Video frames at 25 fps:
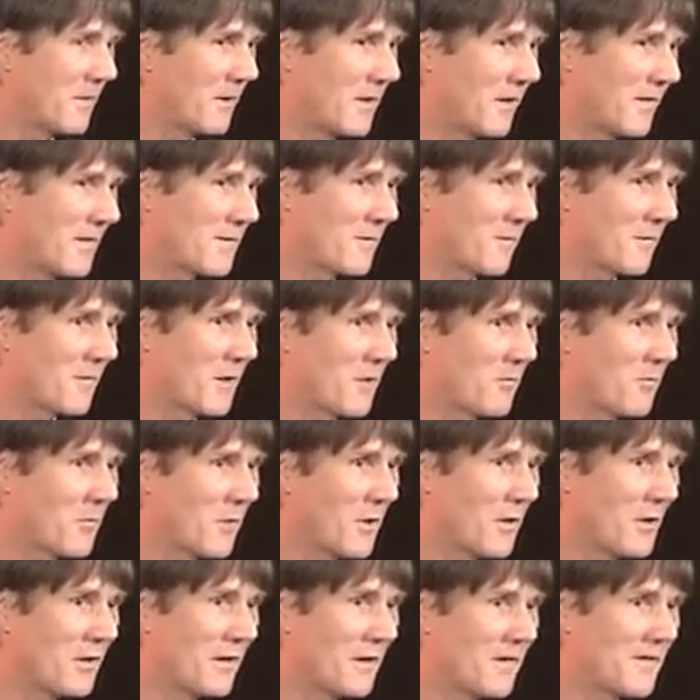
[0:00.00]
we can sort of
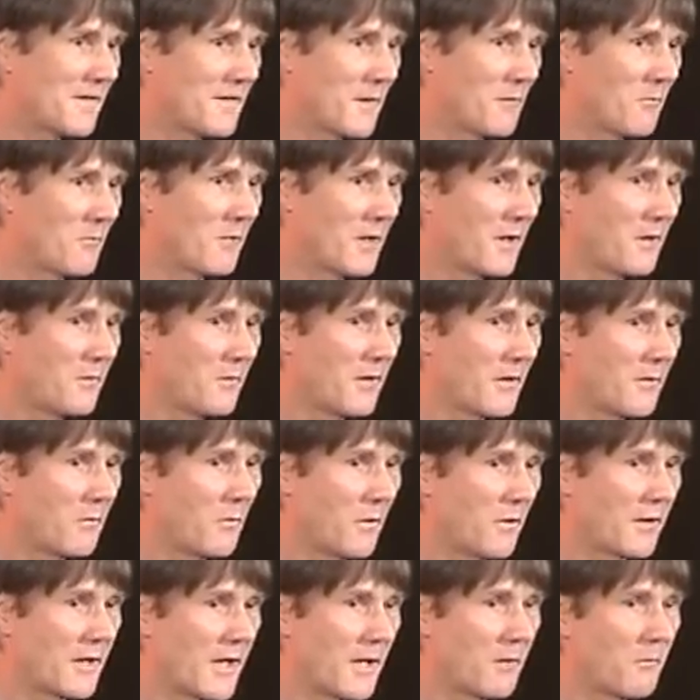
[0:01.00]
combine in some way with
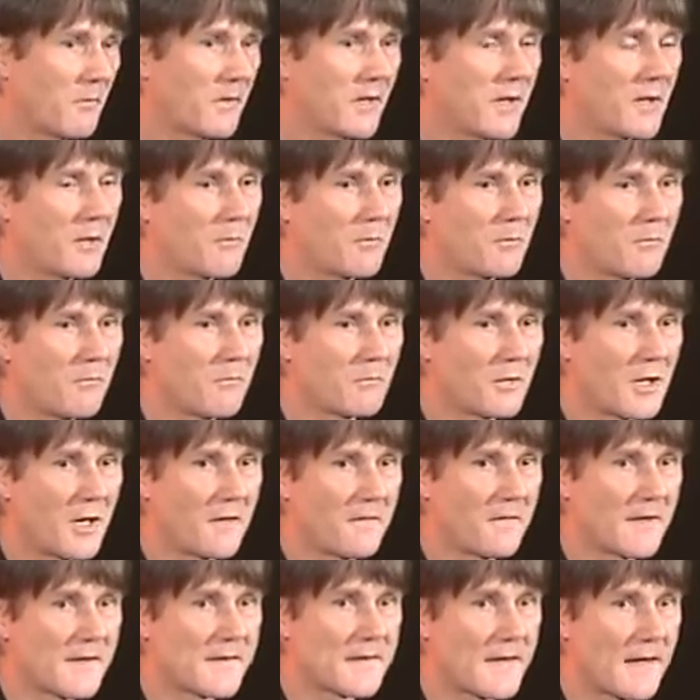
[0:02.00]
working with the
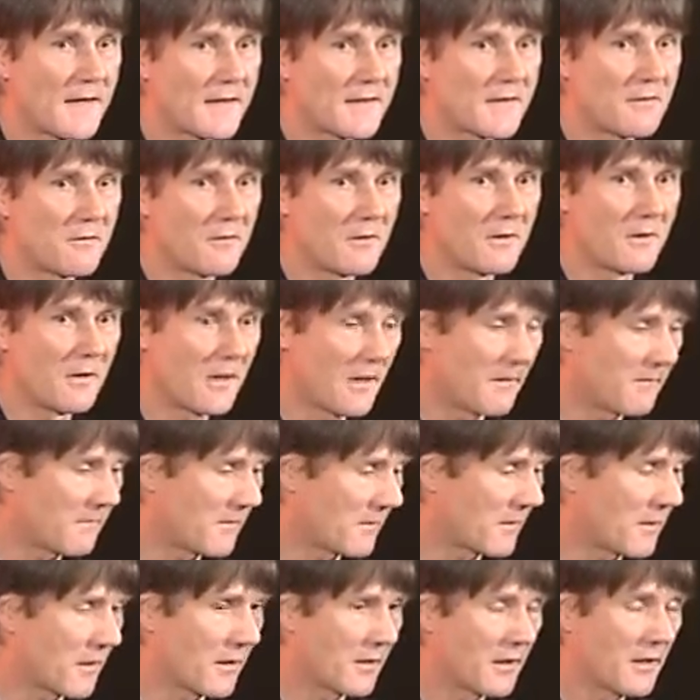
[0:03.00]
private sector in
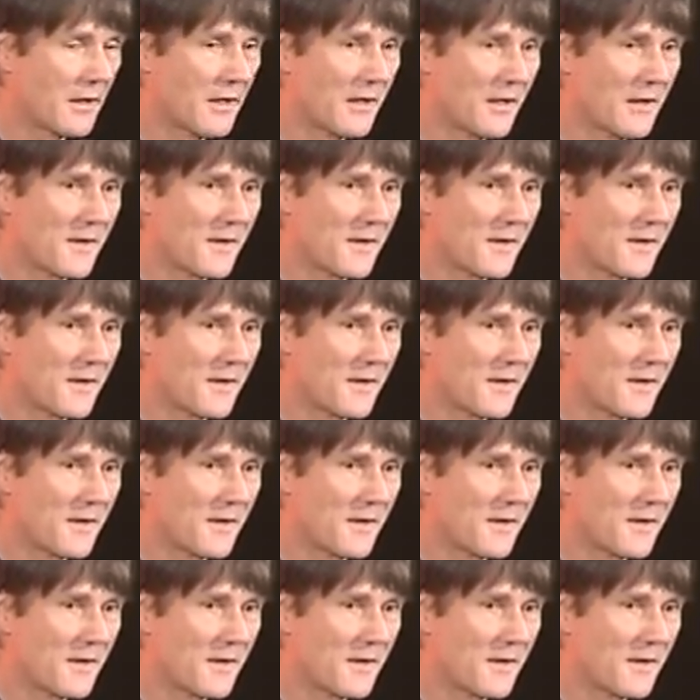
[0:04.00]
Africa,